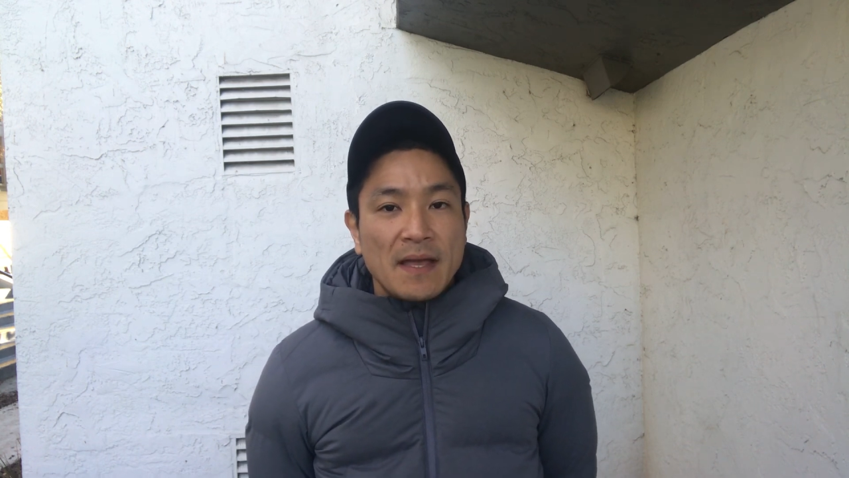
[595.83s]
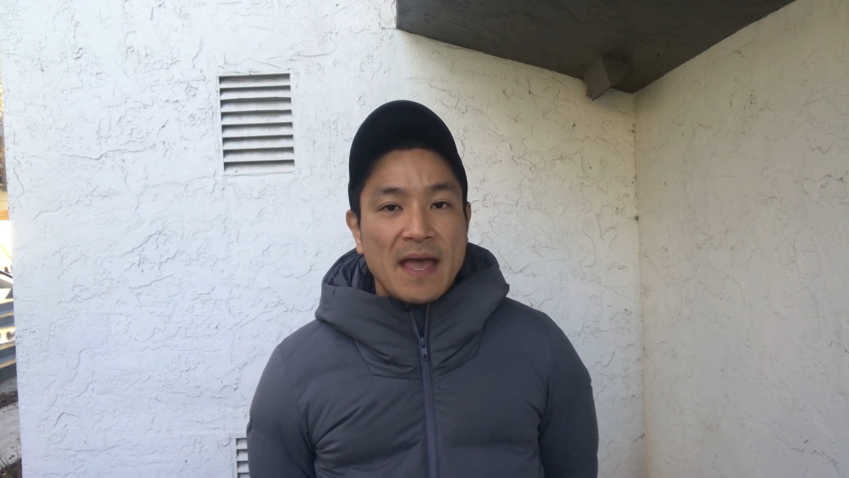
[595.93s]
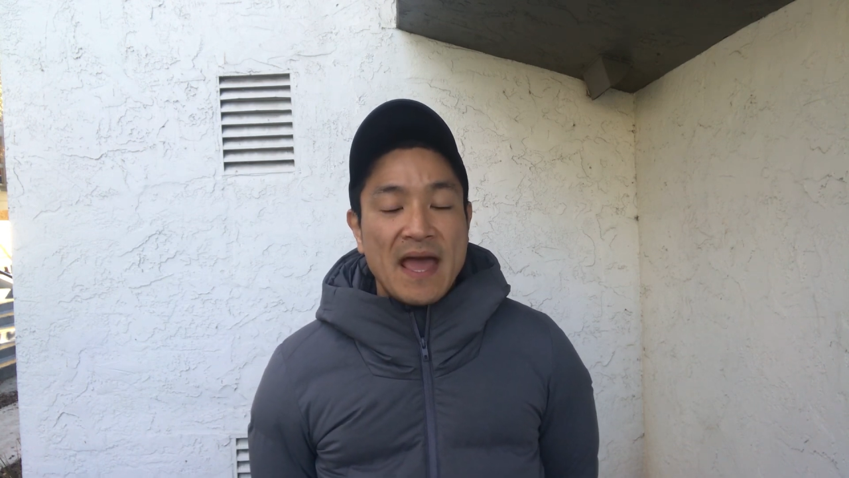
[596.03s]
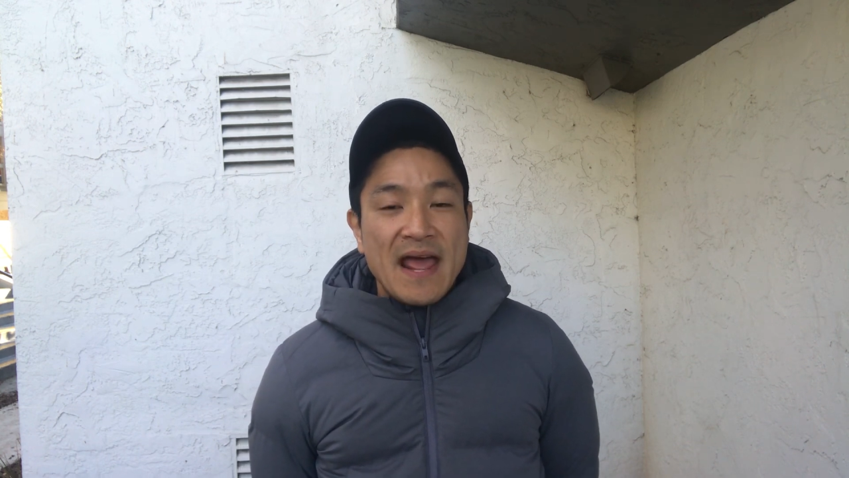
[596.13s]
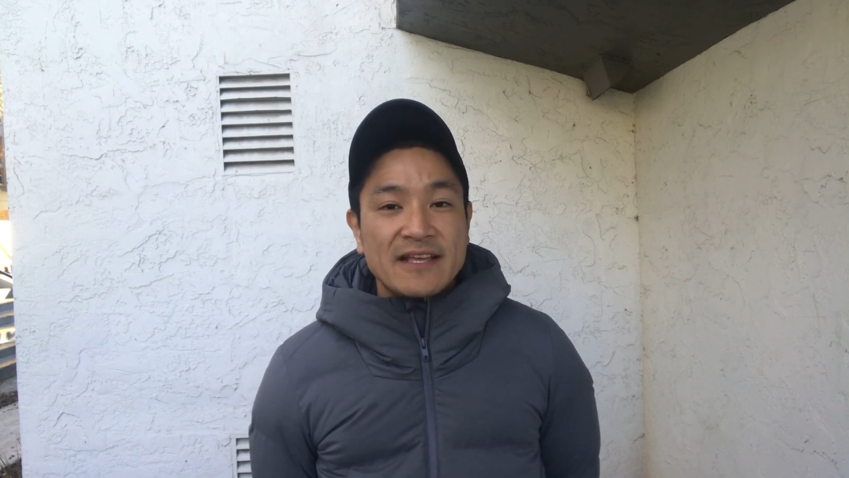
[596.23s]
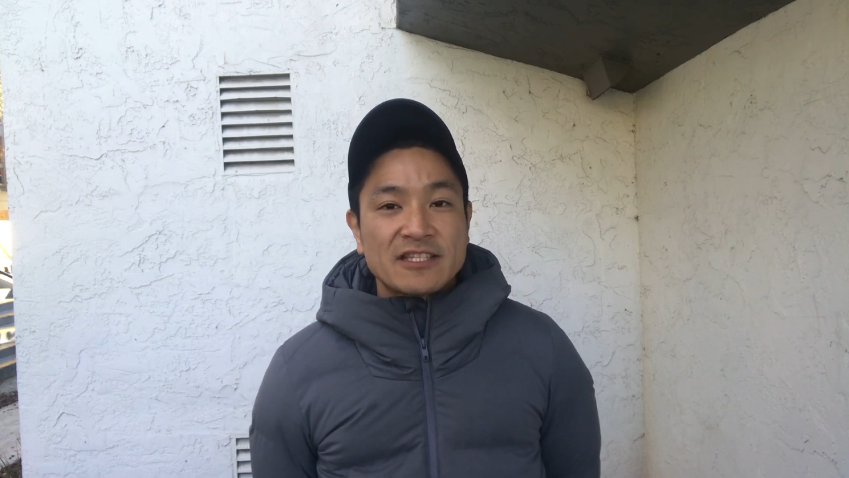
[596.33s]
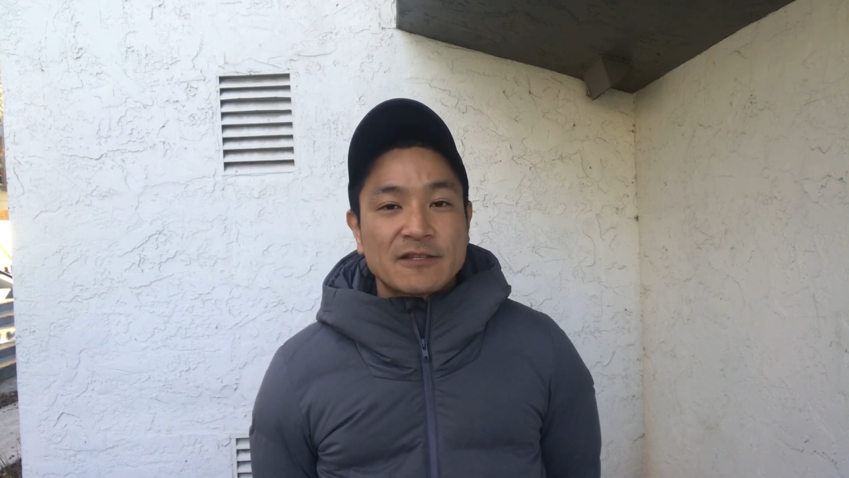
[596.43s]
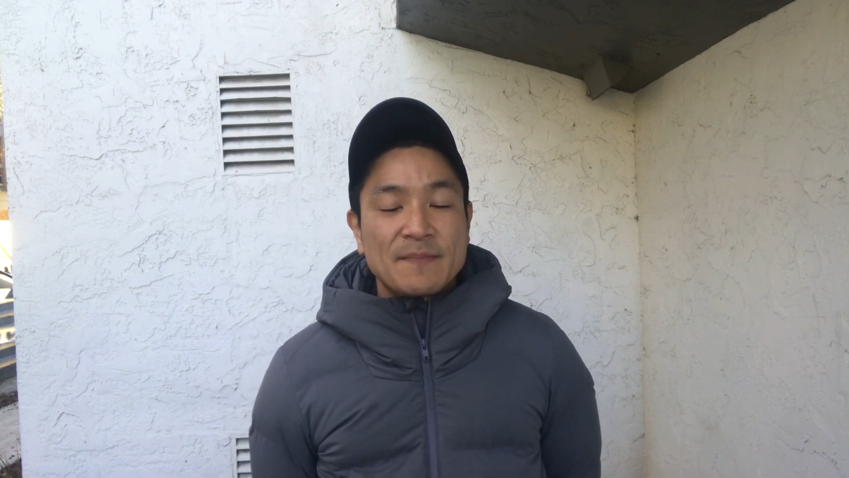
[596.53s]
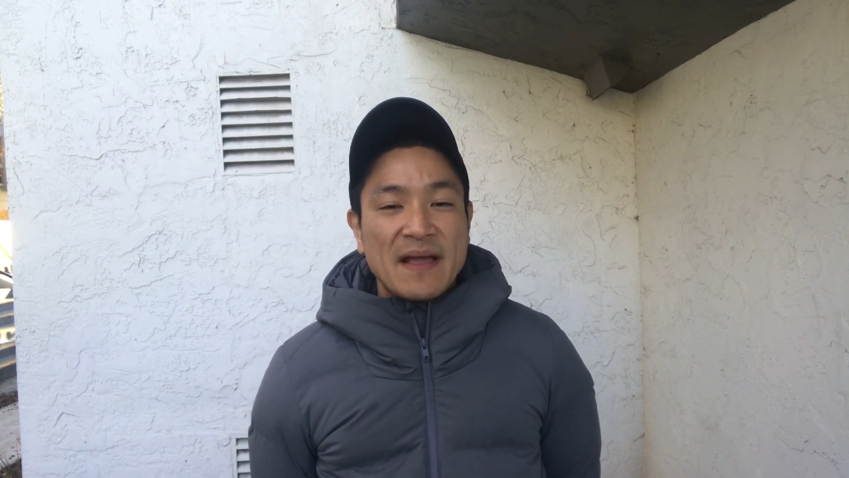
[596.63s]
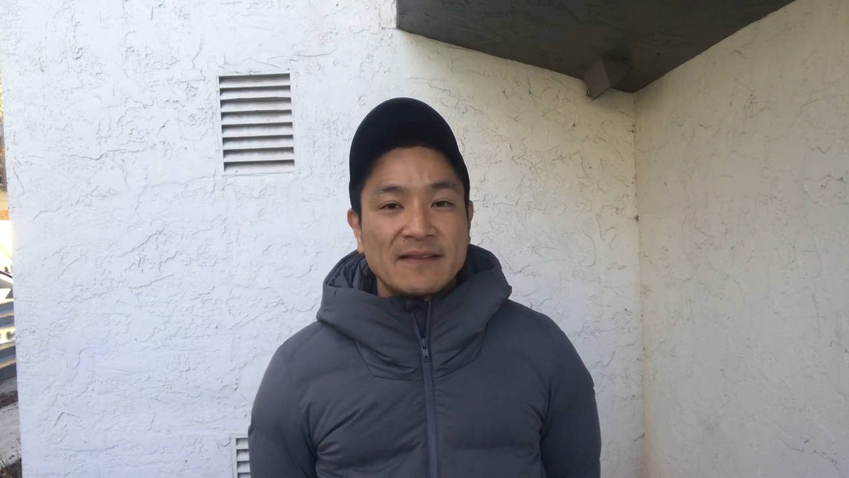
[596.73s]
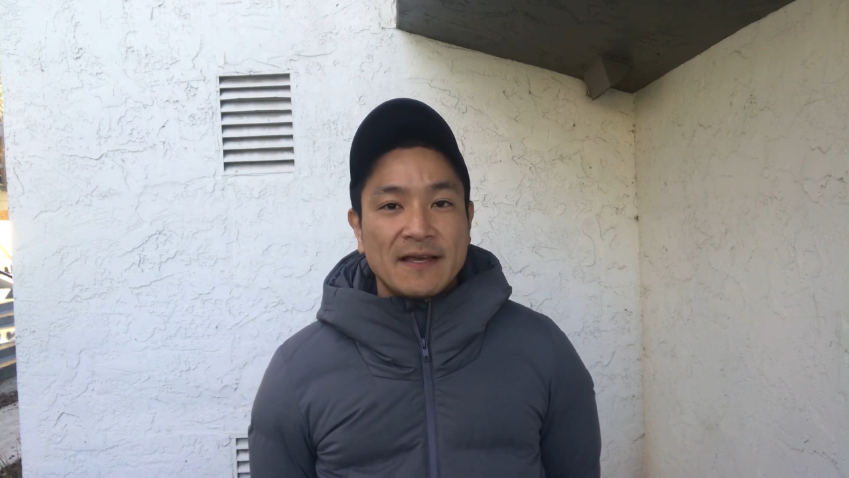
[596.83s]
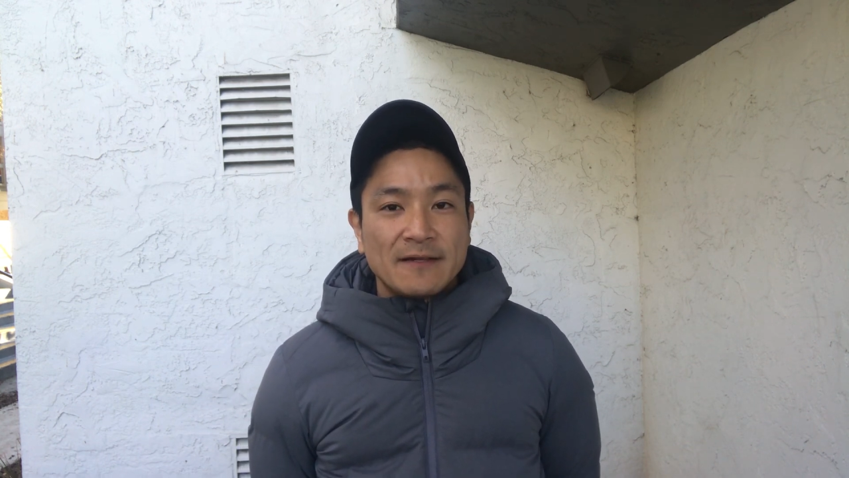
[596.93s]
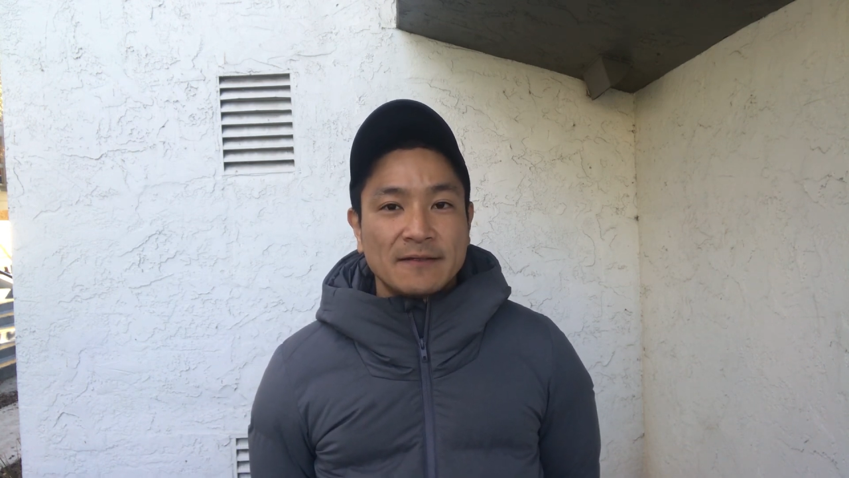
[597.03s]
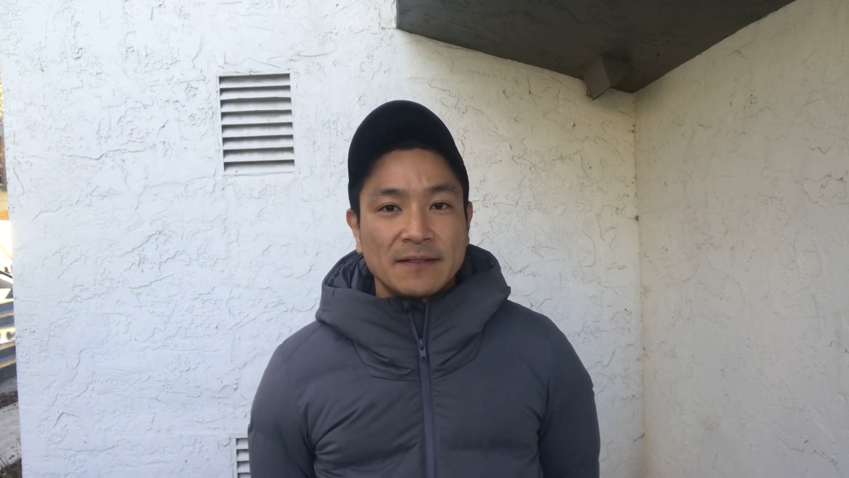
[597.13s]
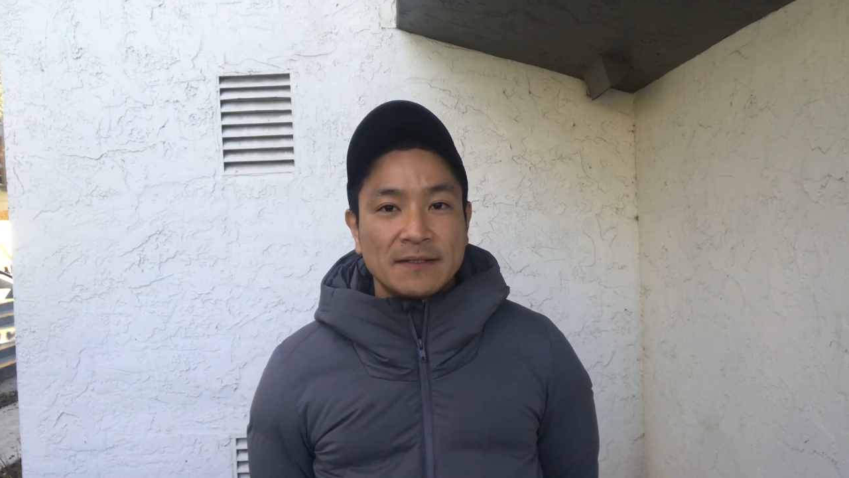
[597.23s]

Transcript: and I suspected